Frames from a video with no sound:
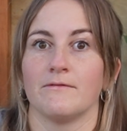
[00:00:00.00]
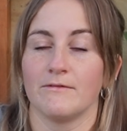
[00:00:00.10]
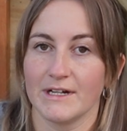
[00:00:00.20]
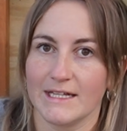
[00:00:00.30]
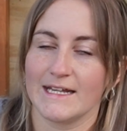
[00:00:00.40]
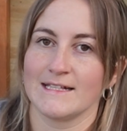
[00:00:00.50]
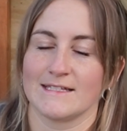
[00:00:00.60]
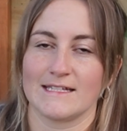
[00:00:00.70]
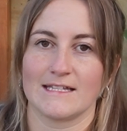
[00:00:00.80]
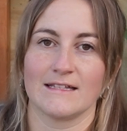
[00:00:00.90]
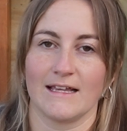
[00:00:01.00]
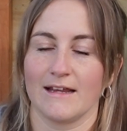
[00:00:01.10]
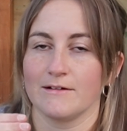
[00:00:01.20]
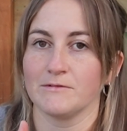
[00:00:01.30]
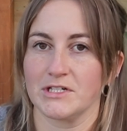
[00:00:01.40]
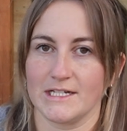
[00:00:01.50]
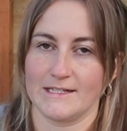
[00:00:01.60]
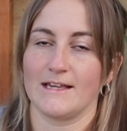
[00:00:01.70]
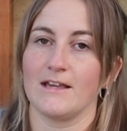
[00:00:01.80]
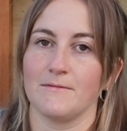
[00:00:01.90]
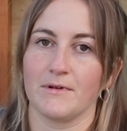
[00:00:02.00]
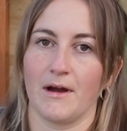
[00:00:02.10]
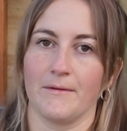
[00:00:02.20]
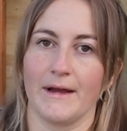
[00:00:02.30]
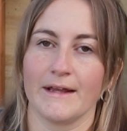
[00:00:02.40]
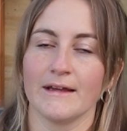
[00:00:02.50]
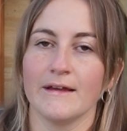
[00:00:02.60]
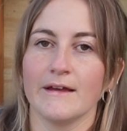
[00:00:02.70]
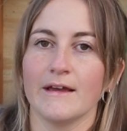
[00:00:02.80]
really consistently and it will just keep going,